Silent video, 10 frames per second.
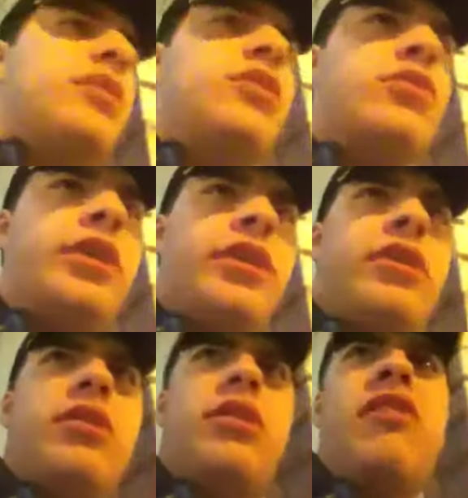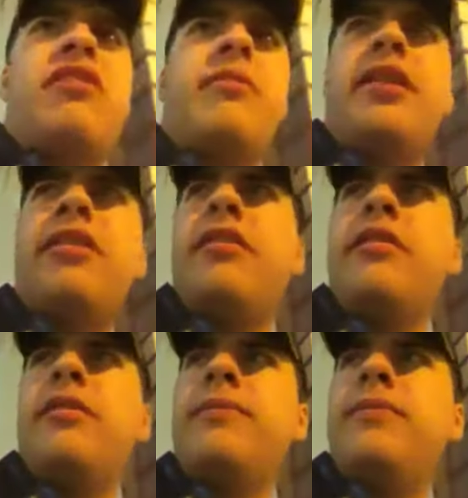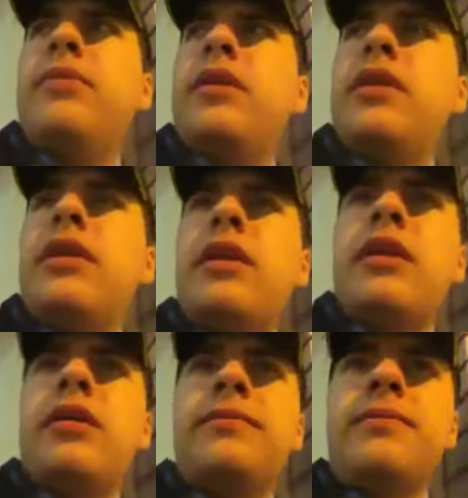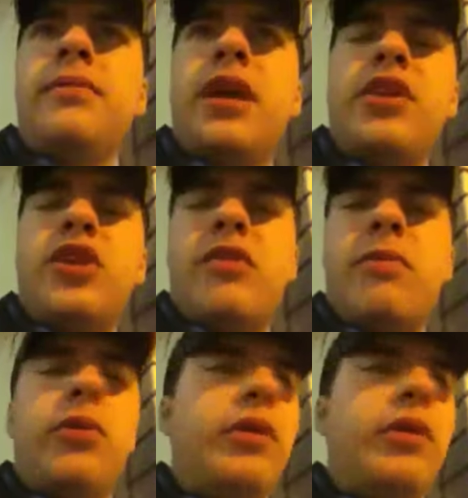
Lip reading: creating your custom hits in the contracts mode,